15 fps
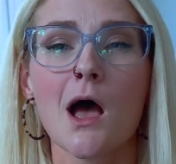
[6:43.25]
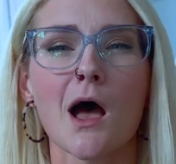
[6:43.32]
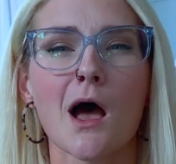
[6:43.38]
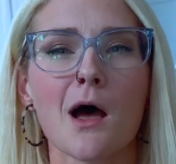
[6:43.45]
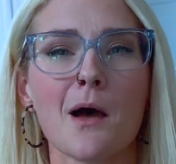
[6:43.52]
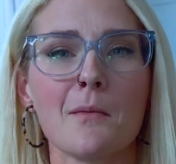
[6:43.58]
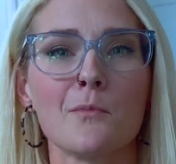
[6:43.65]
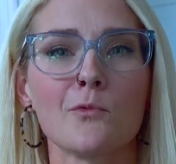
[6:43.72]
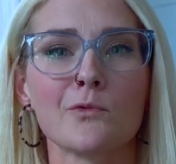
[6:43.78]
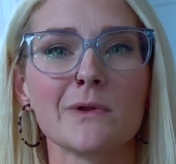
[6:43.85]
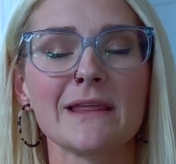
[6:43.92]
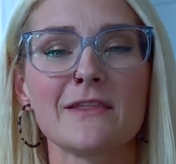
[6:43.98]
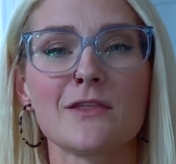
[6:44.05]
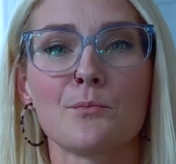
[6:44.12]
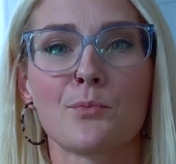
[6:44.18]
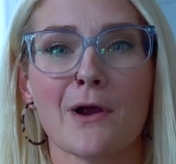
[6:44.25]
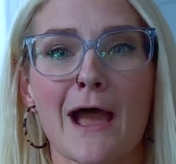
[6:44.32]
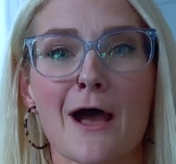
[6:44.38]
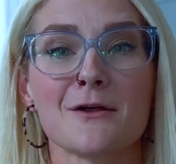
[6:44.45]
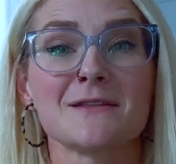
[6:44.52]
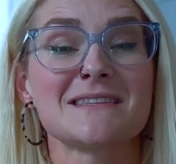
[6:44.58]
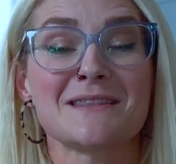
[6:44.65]
really the
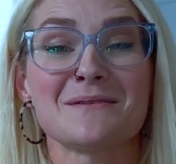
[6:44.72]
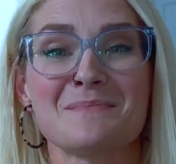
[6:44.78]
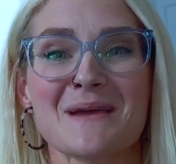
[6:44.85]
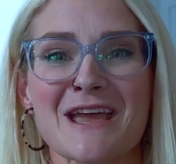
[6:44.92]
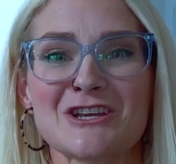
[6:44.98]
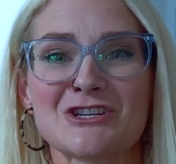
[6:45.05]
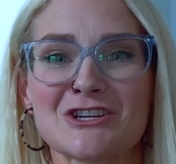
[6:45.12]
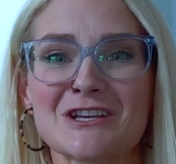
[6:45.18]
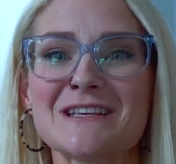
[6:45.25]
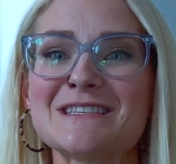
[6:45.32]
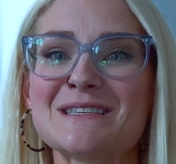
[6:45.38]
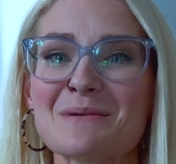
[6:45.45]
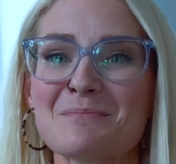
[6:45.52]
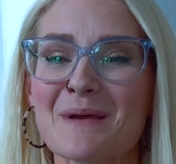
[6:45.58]
browns and the beiges.